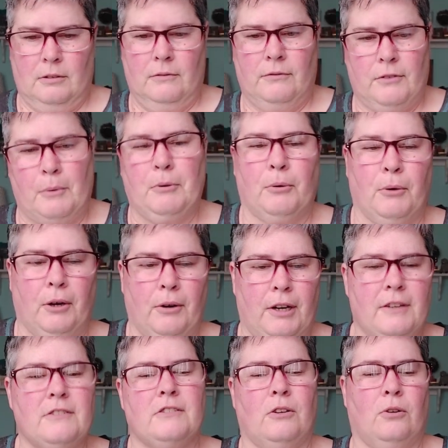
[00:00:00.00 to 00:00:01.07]

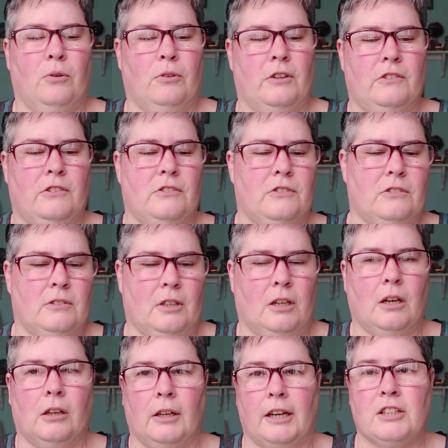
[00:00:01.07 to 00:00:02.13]
February. So this is a
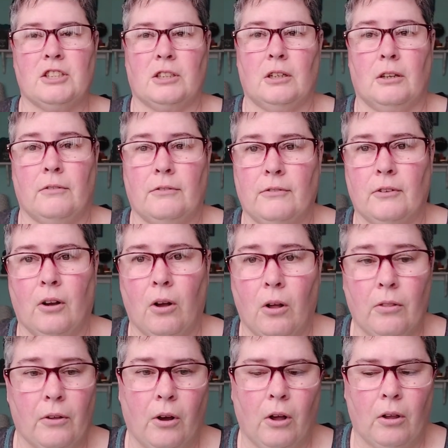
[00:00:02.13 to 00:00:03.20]
collection of
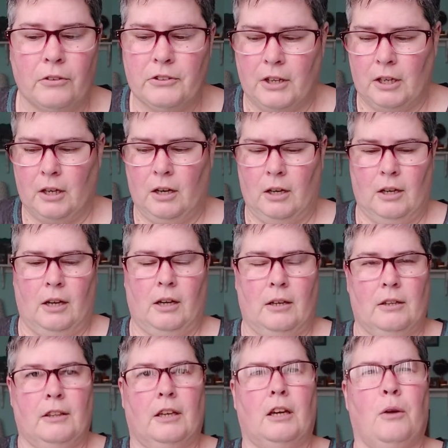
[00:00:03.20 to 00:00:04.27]
all the hauls I got. I
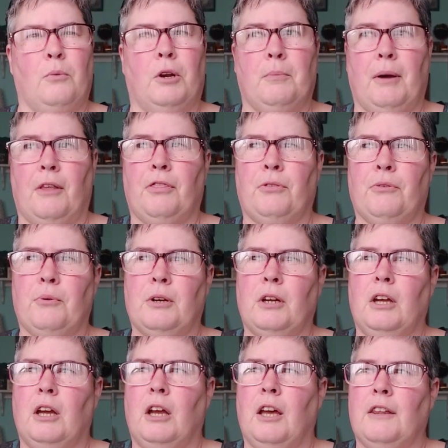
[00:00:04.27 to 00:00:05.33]
think I went about three,
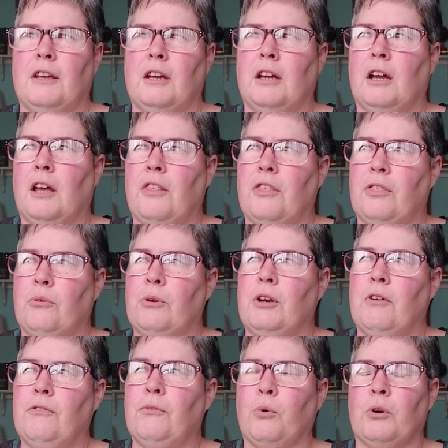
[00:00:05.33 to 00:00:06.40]
I think I got three
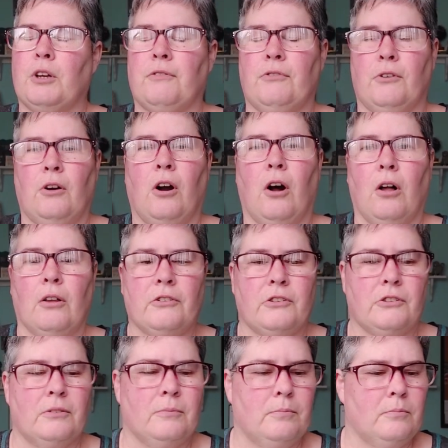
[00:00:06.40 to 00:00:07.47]
or four different
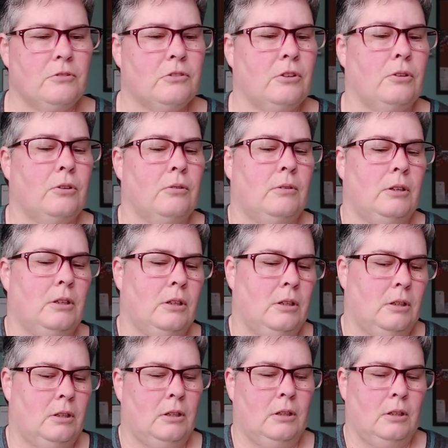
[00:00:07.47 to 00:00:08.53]
hauls so,
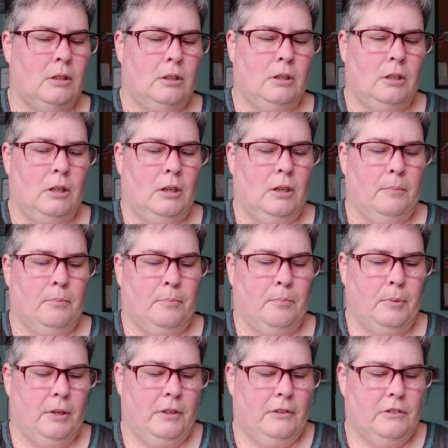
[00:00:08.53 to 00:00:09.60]

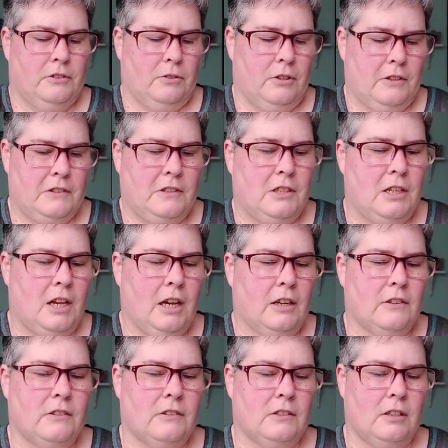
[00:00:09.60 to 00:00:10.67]
and so this
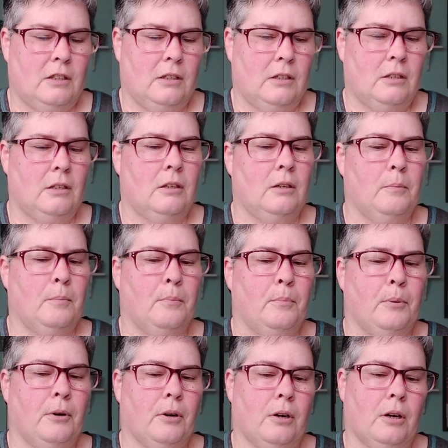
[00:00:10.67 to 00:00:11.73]
next
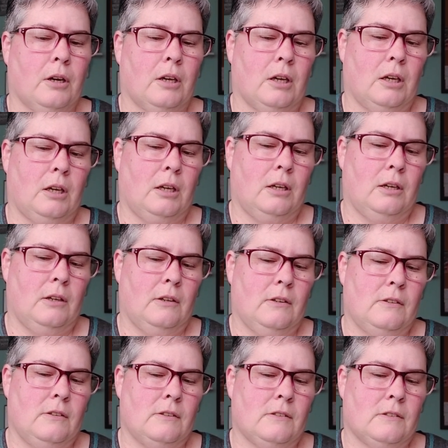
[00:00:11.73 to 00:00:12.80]
book
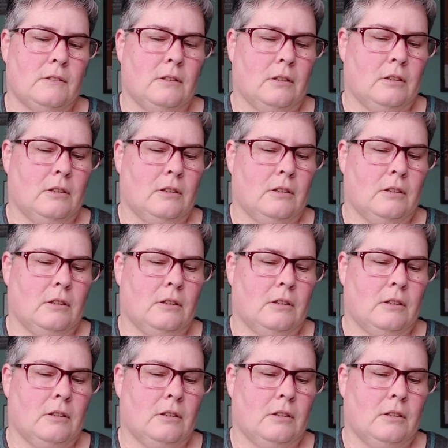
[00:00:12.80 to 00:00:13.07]
is,